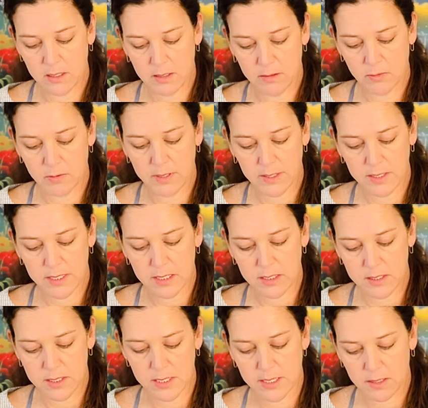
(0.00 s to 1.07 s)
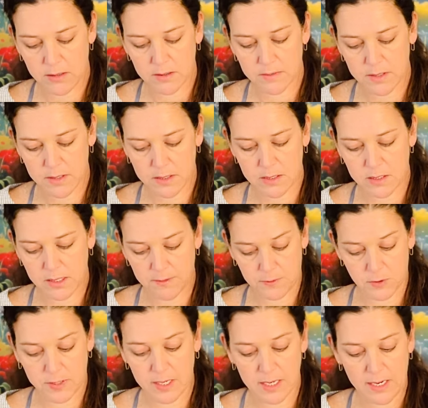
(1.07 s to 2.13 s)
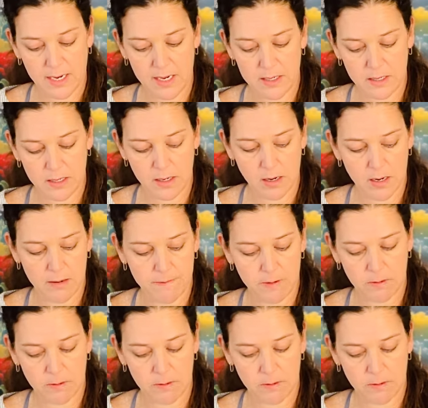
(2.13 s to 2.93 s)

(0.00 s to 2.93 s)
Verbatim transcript: really consider this. If you're getting handed an offer,